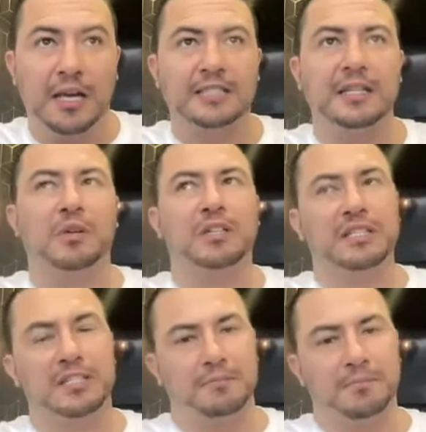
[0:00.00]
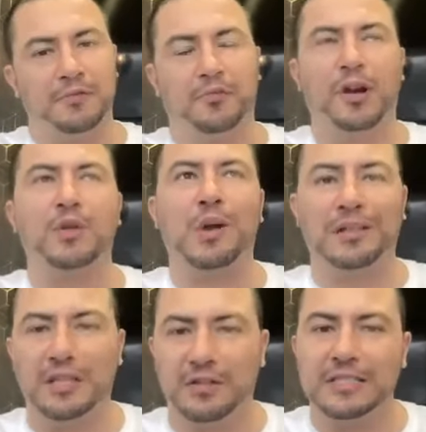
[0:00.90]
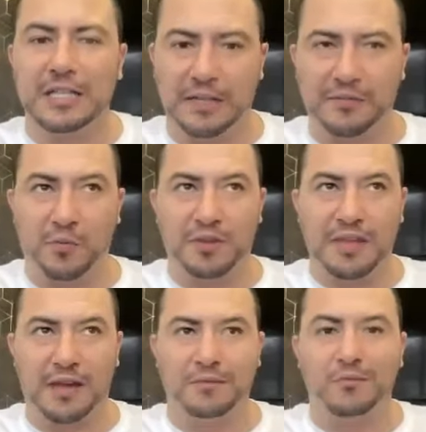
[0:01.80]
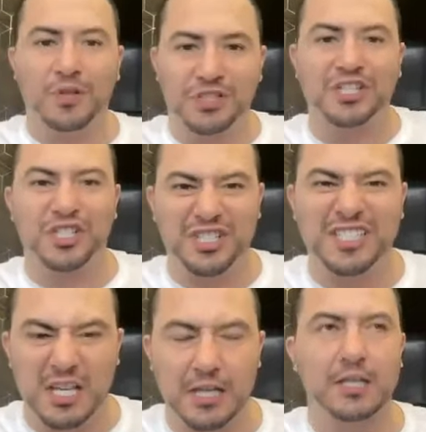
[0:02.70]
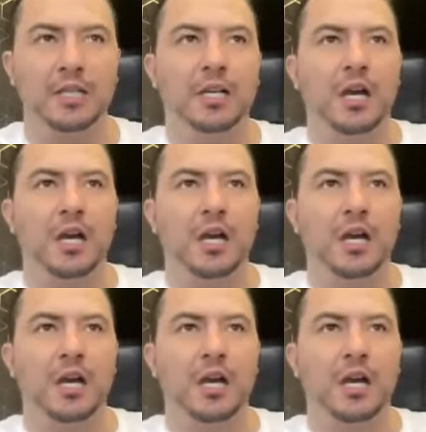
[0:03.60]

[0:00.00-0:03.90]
I said, well, listen, before I go out there and tell everyone that, which I just did,